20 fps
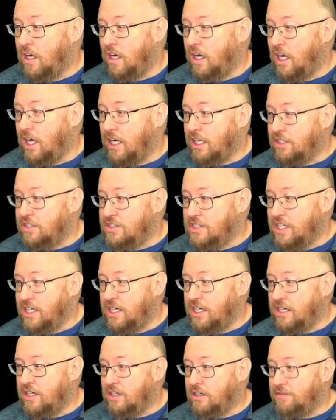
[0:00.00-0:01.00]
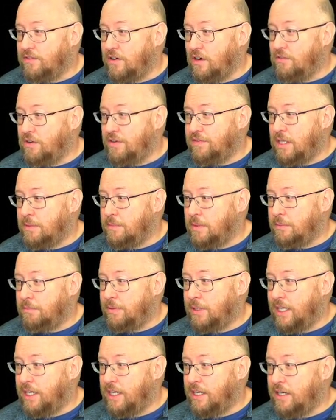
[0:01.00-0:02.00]
You'll see here for our rev dominant
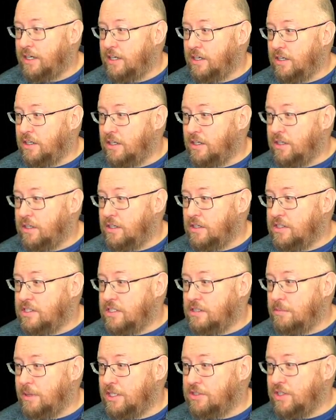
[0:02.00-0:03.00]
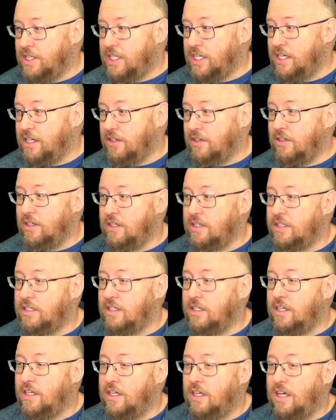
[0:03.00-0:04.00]
player, symmetric here.
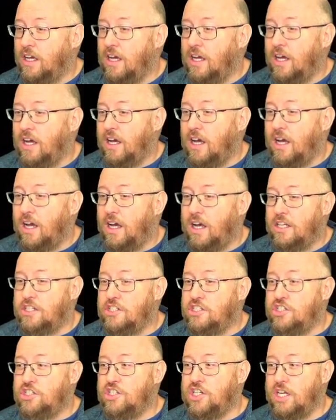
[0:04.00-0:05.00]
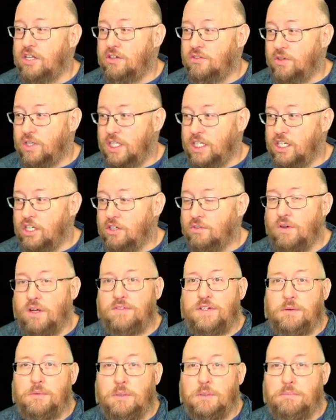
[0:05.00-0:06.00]
Generally, your rev
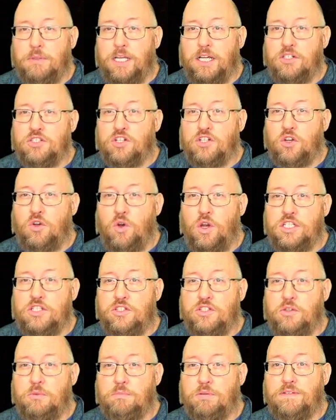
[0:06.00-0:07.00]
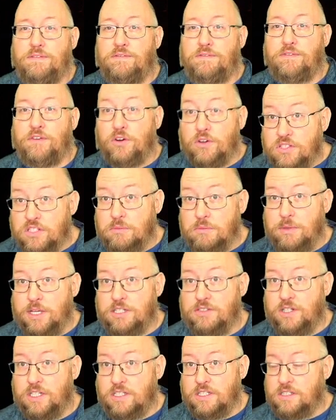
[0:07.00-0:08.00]
dominant players are going to prefer
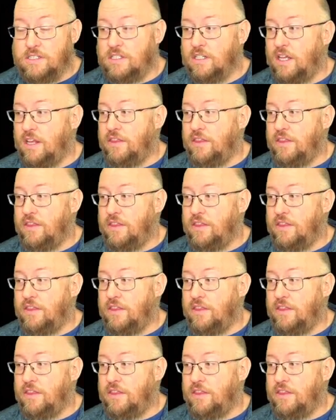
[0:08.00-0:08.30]
symmetrics.